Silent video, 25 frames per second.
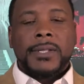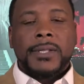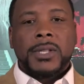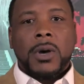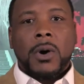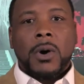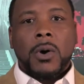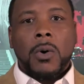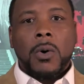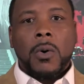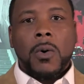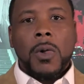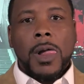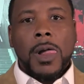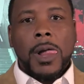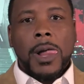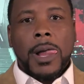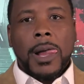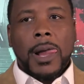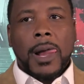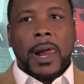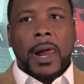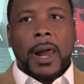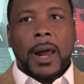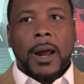So
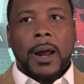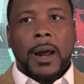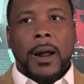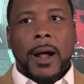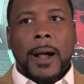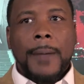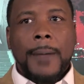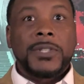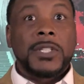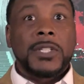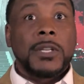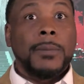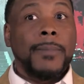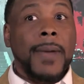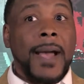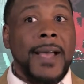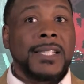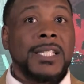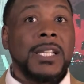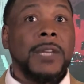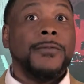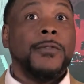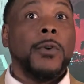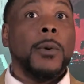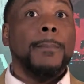I'm
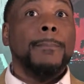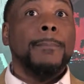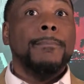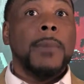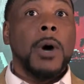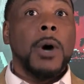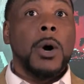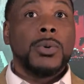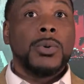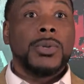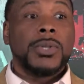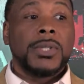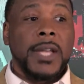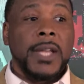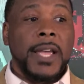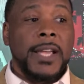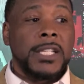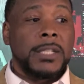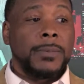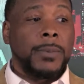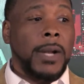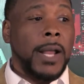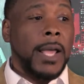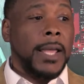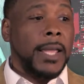surmising for most
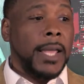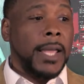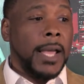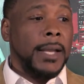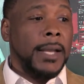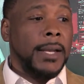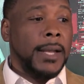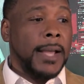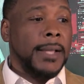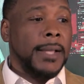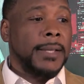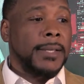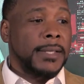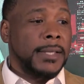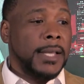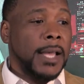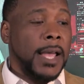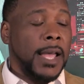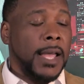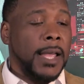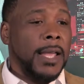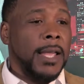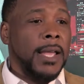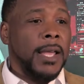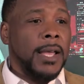states, but I cannot
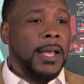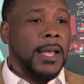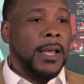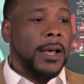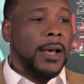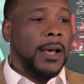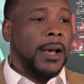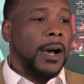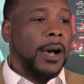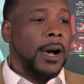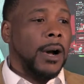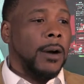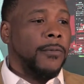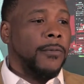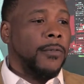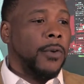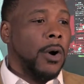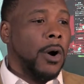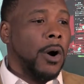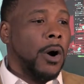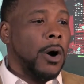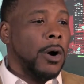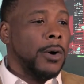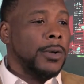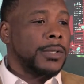say
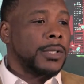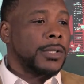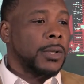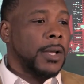for all.